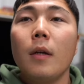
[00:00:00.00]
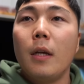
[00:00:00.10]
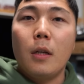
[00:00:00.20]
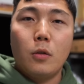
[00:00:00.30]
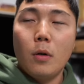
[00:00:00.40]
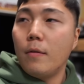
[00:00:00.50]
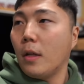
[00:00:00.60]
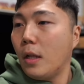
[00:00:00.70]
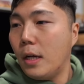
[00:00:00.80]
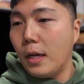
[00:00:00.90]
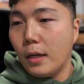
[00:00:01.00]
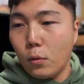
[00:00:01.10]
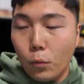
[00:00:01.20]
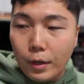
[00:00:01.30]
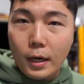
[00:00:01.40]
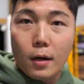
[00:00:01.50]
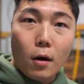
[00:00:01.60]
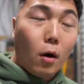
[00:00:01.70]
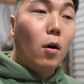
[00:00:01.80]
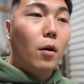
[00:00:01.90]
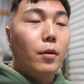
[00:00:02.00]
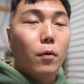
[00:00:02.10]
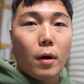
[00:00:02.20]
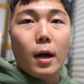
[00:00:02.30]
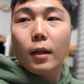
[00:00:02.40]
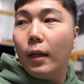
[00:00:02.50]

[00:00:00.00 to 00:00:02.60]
It is 12 o'clock. We got all the rock